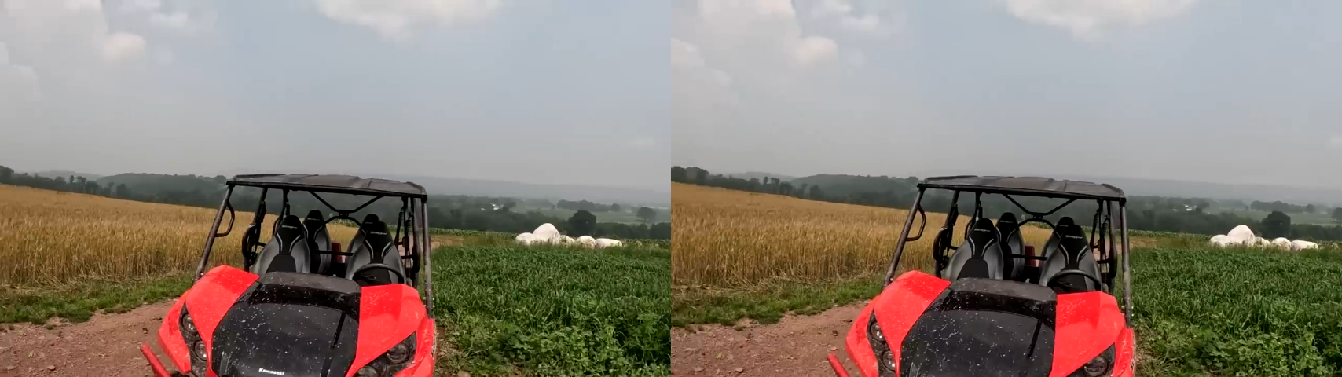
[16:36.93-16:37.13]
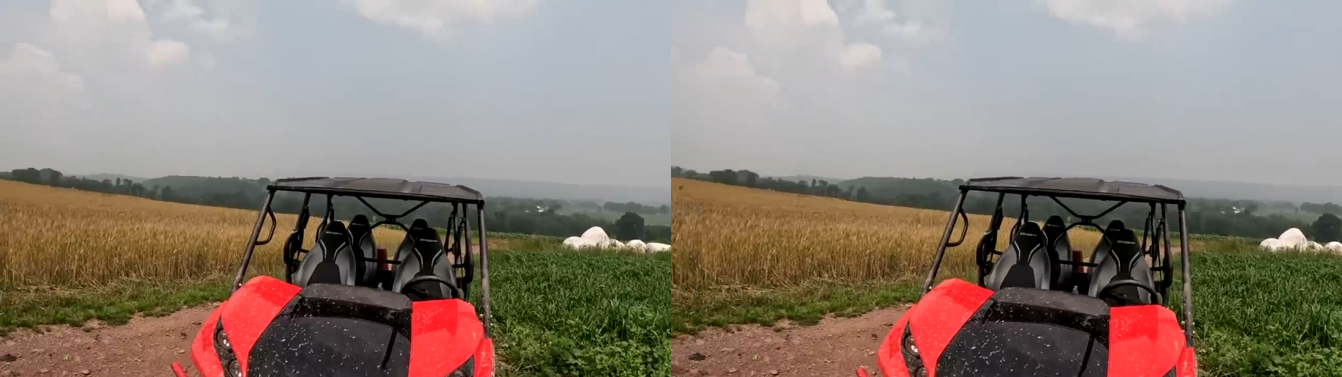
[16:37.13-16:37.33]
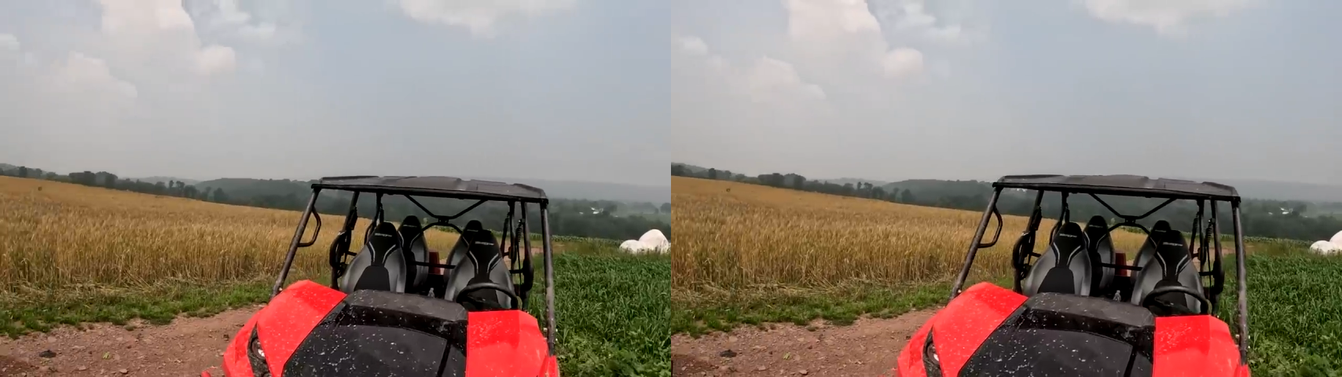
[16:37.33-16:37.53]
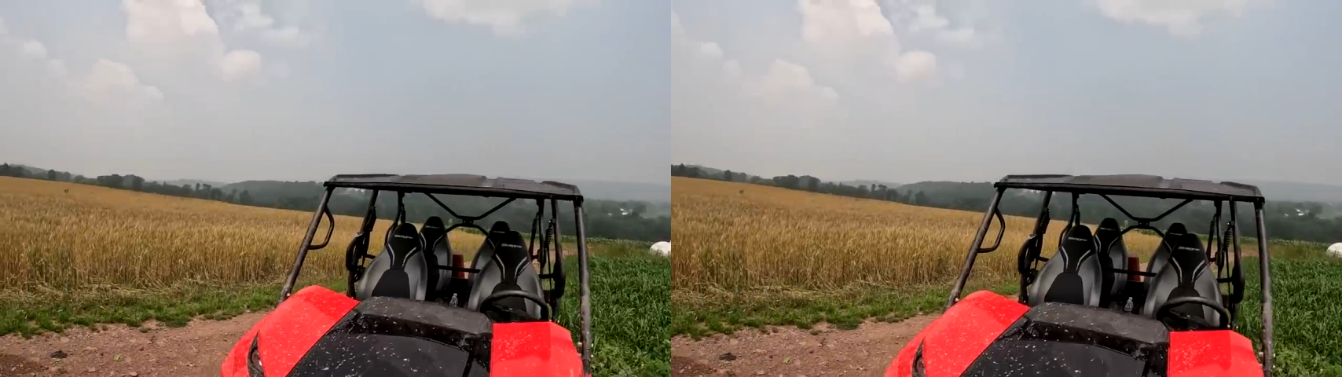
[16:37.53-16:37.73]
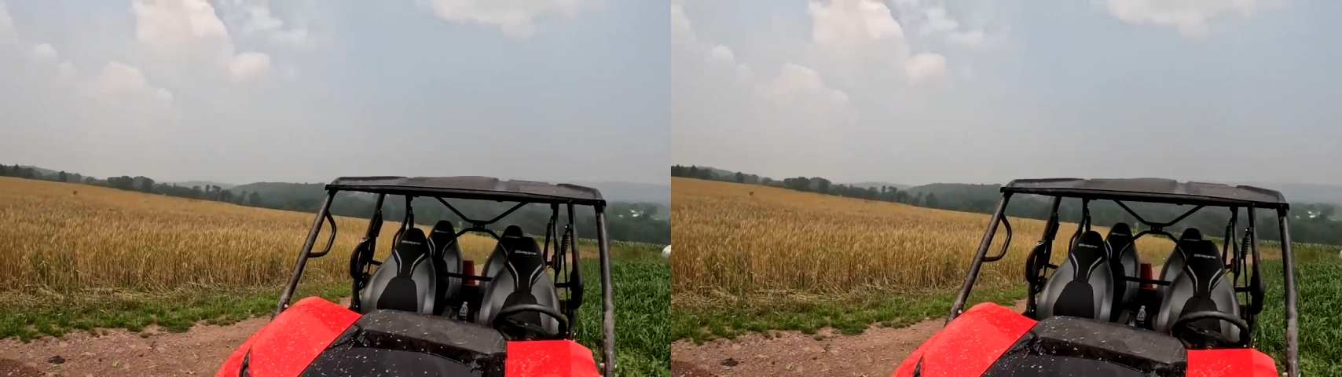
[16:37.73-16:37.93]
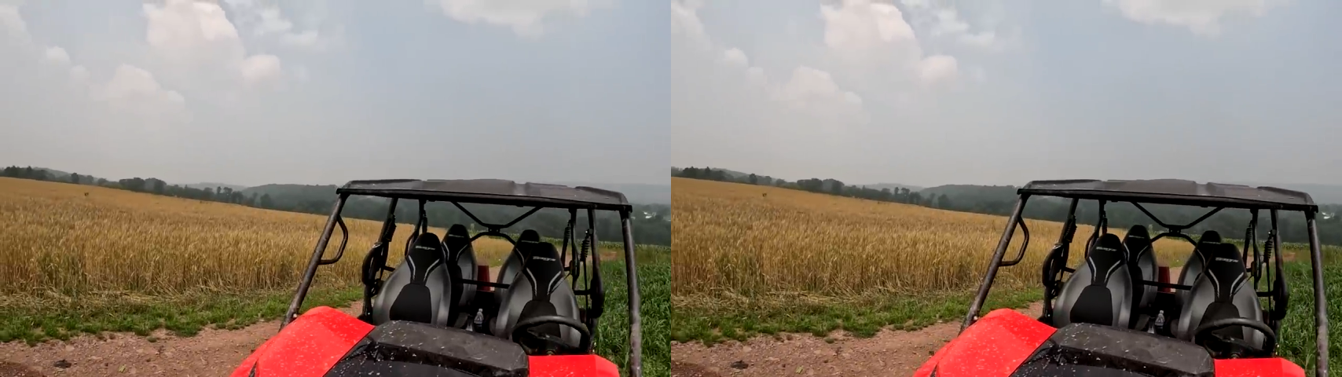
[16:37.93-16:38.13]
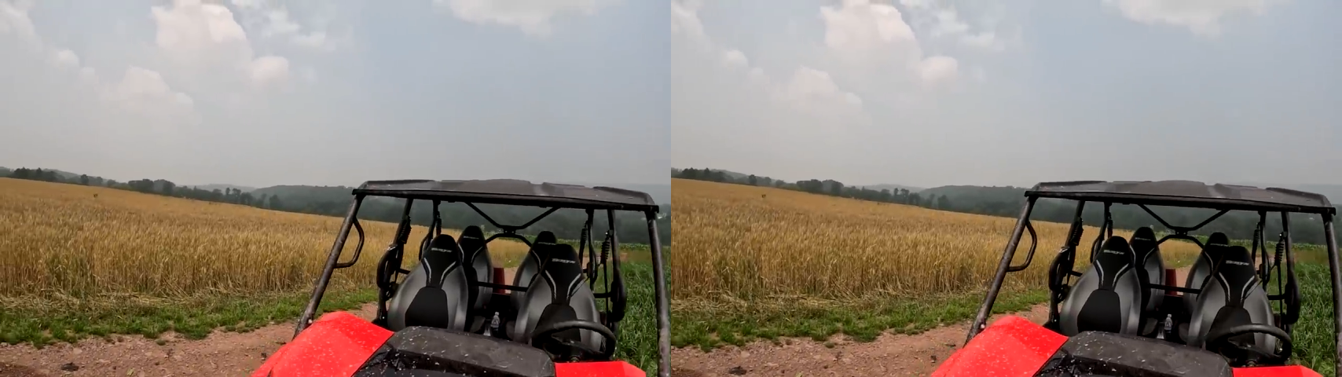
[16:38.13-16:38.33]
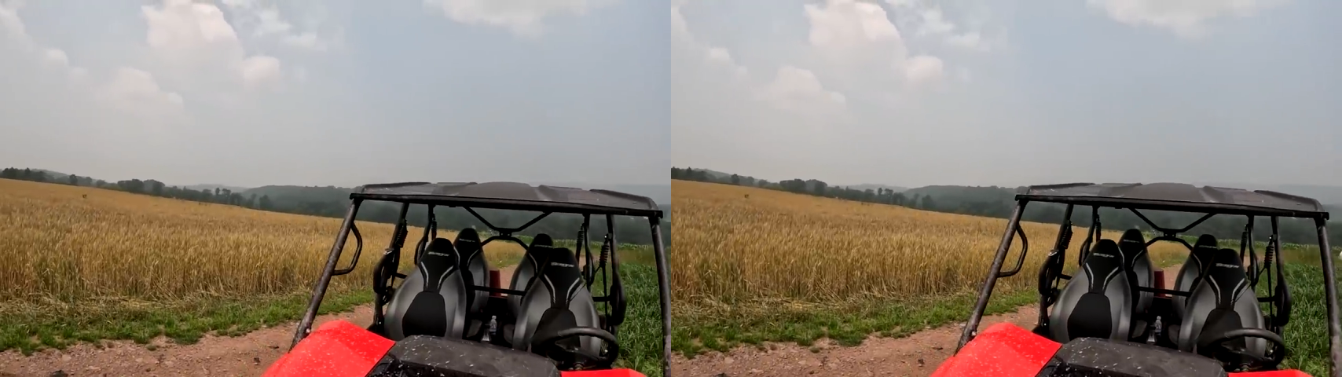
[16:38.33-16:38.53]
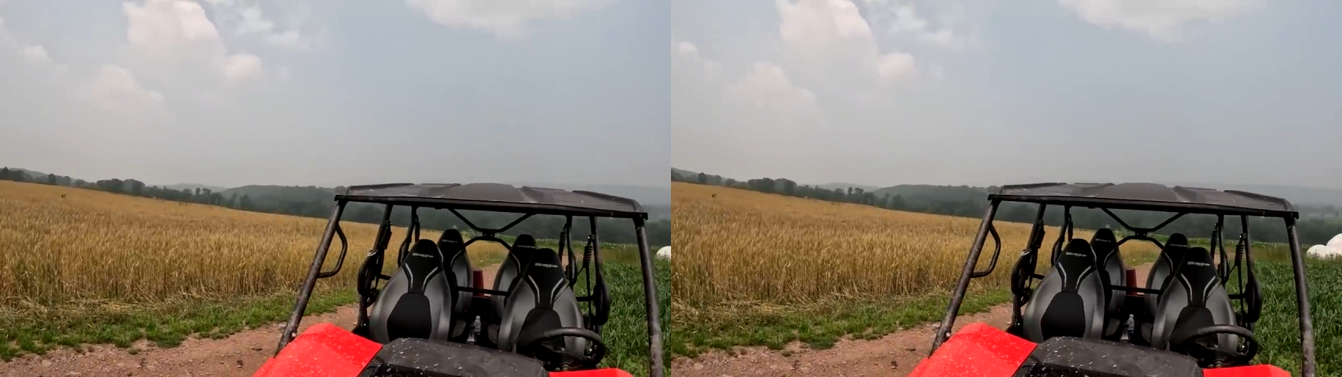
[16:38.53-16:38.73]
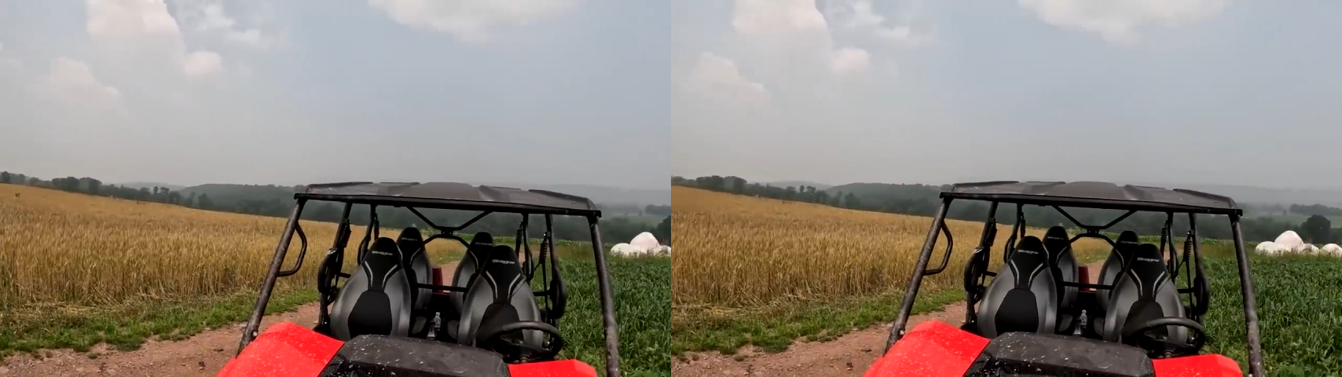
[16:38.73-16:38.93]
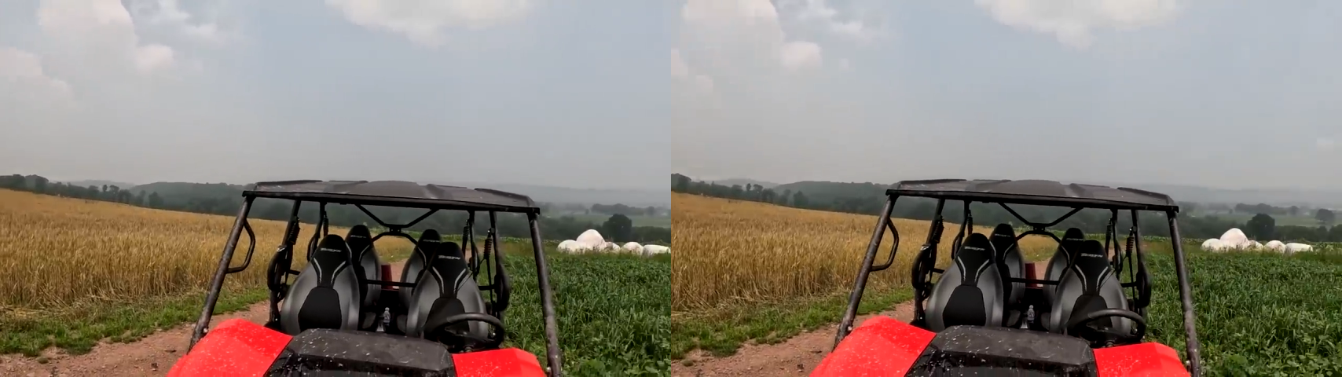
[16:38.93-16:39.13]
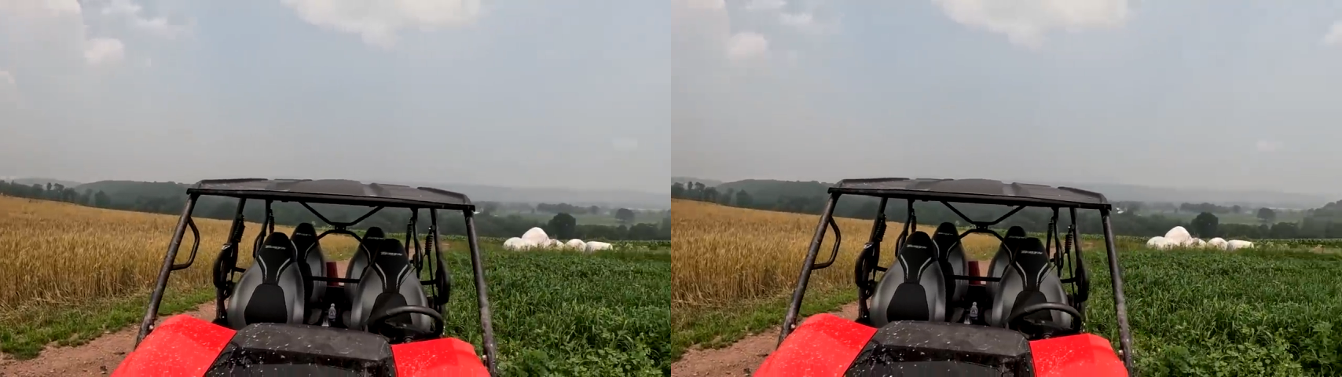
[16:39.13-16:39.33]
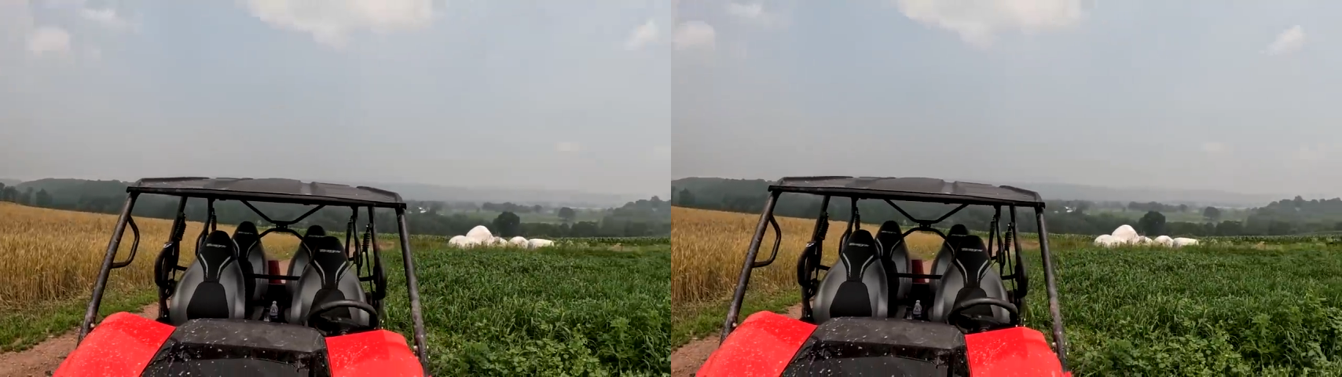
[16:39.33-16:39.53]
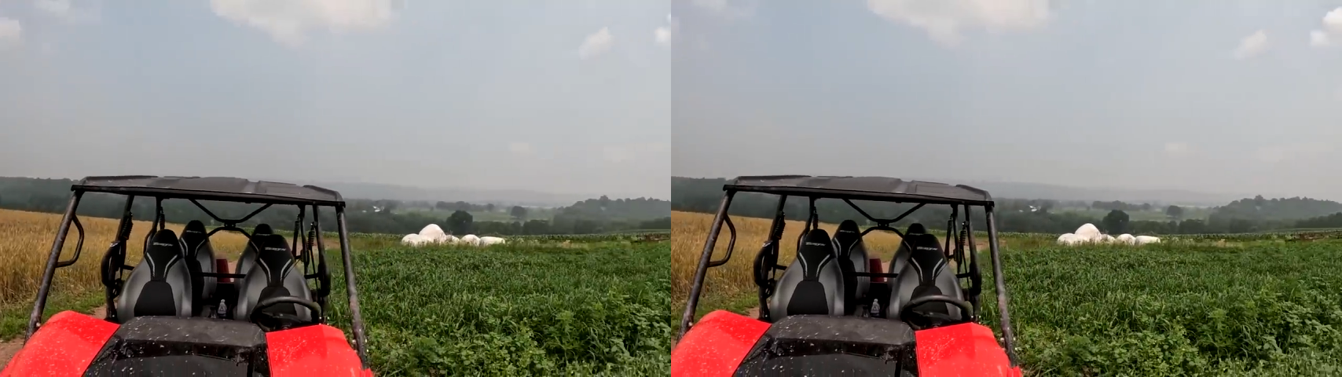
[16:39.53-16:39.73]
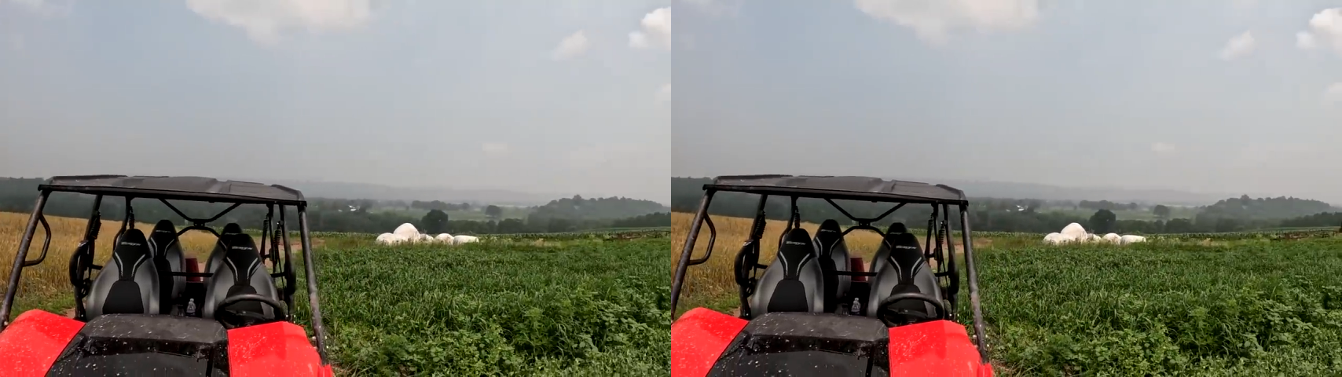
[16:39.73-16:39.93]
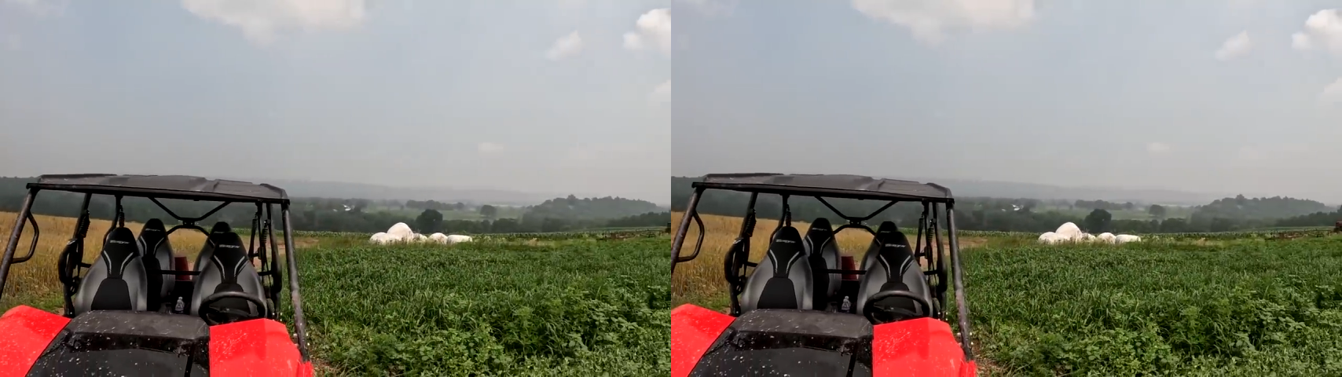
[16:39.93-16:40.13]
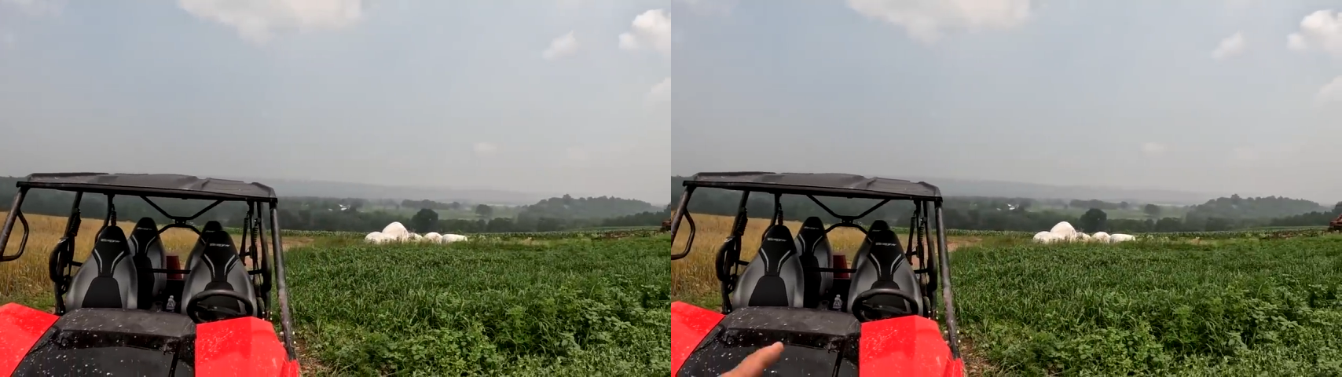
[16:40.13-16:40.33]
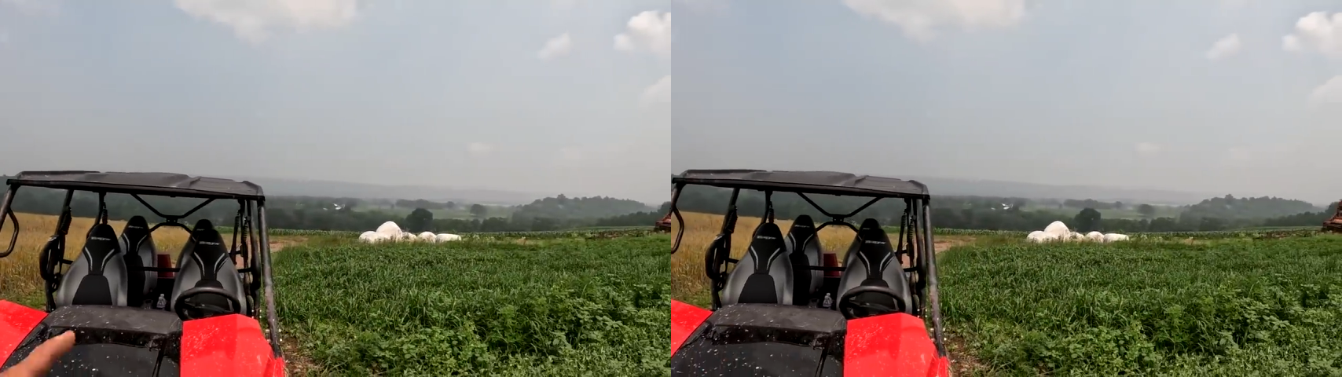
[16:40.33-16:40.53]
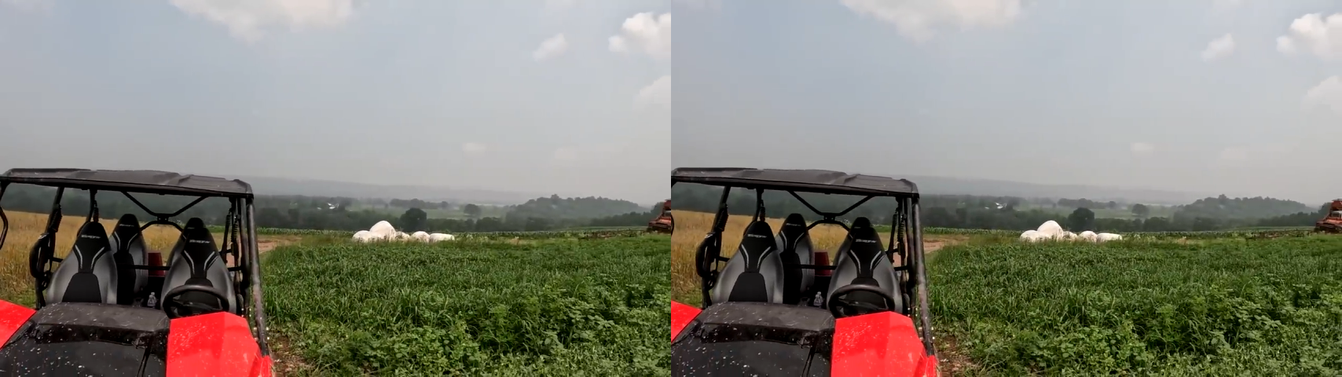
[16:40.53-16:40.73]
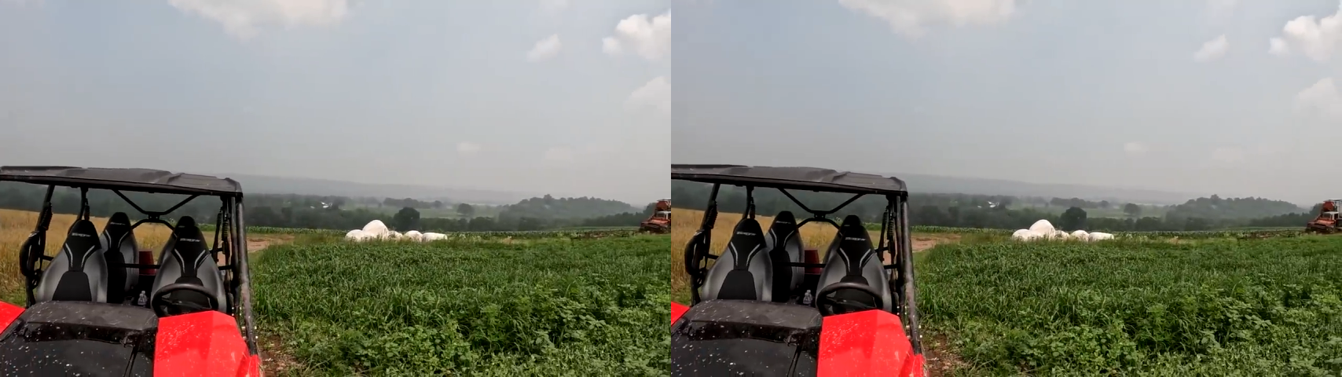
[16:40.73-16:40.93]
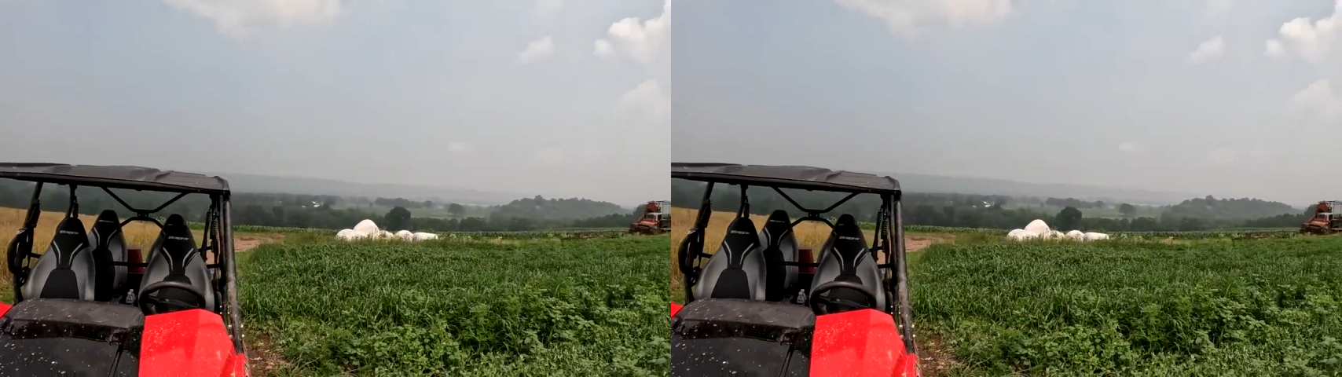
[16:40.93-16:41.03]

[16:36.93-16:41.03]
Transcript: [unreadable: no face in view]